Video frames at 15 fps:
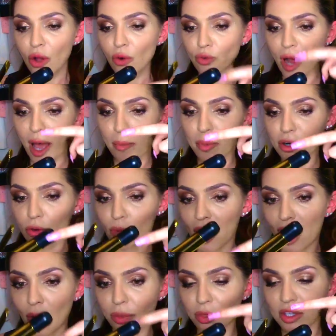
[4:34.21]
wrap it
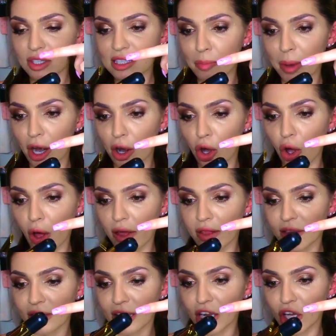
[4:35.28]
around this barrel and
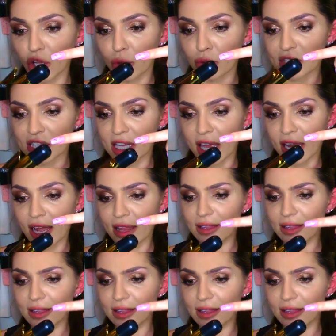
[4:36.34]
then they close it,